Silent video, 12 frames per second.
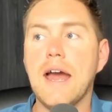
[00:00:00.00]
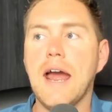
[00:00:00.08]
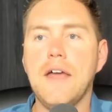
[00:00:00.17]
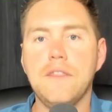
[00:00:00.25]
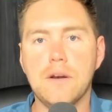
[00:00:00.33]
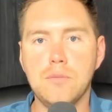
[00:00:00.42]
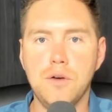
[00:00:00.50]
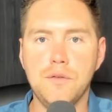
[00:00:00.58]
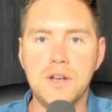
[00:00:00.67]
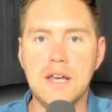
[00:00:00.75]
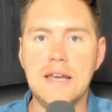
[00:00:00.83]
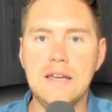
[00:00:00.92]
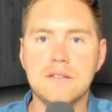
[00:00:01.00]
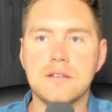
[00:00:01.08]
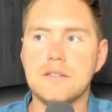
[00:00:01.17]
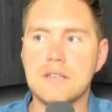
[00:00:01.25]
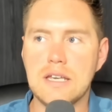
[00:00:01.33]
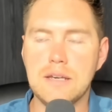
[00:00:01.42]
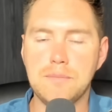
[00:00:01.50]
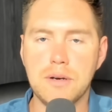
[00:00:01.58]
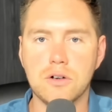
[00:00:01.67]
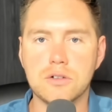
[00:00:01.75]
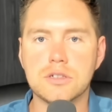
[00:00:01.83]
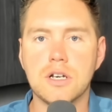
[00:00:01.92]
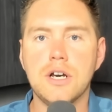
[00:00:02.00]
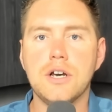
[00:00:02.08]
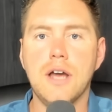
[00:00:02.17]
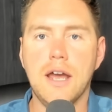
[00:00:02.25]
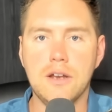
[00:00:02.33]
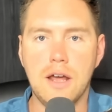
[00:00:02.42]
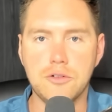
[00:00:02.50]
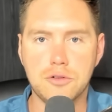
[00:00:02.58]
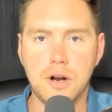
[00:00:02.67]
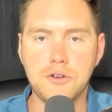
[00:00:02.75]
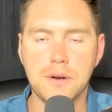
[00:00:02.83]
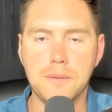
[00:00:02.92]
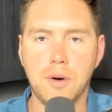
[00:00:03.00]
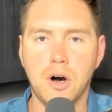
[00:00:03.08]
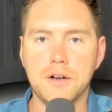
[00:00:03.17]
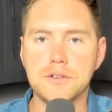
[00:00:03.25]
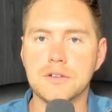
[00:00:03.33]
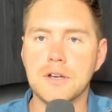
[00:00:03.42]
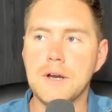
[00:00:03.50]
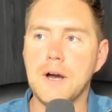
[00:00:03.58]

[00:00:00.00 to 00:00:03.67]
and they're moving it into T-bills and treasury bonds